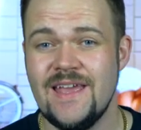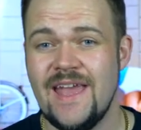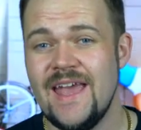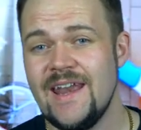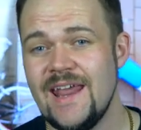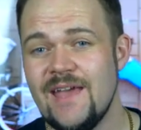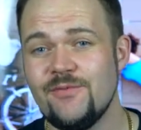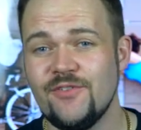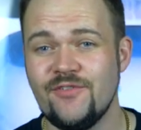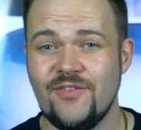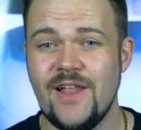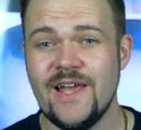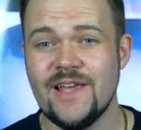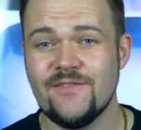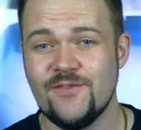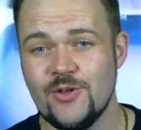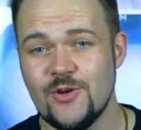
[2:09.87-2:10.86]
and I have a
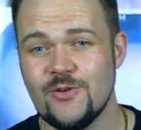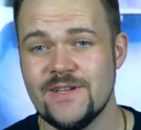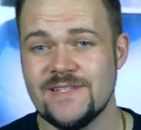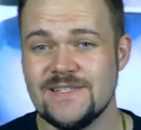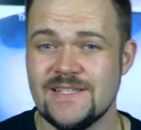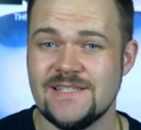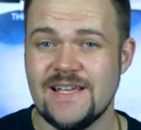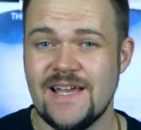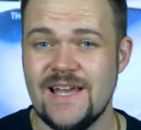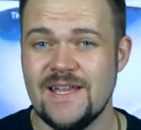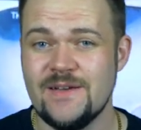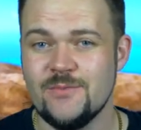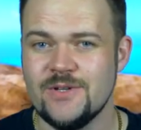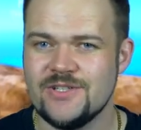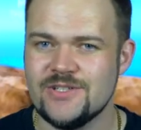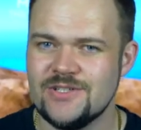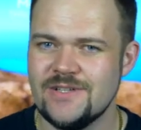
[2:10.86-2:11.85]
Flying Furious design
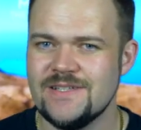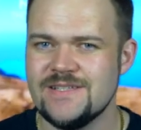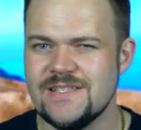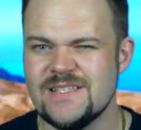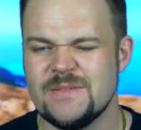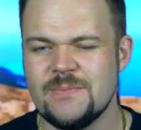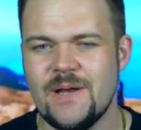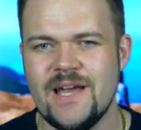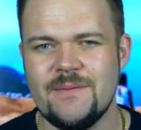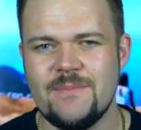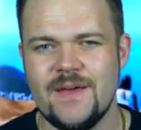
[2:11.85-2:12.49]
which is inspired